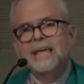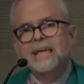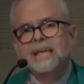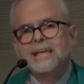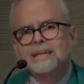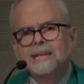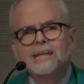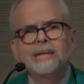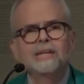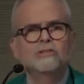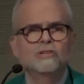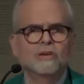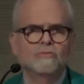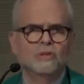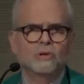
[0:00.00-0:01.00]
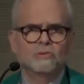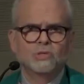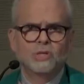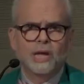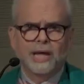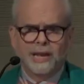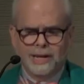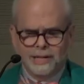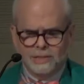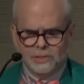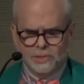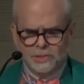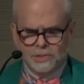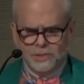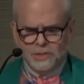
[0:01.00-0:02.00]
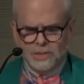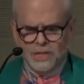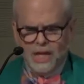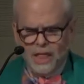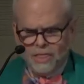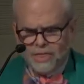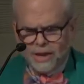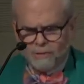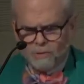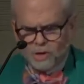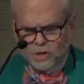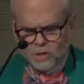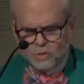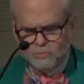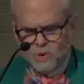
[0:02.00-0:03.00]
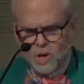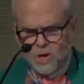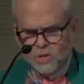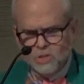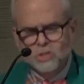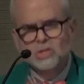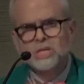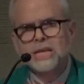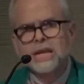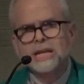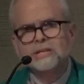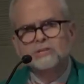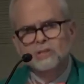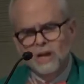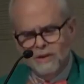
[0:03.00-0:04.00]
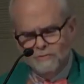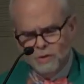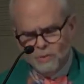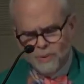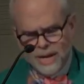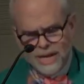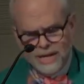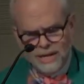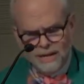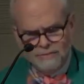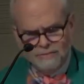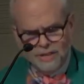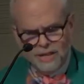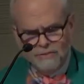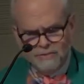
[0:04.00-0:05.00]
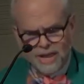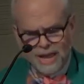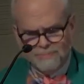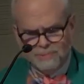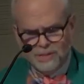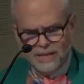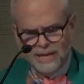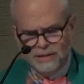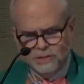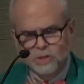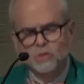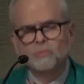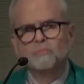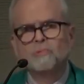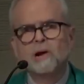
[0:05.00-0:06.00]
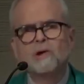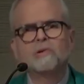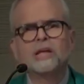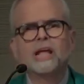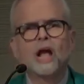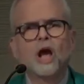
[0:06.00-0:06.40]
In each of those settings, there were small seeds of the reign of love, capital L, sprouting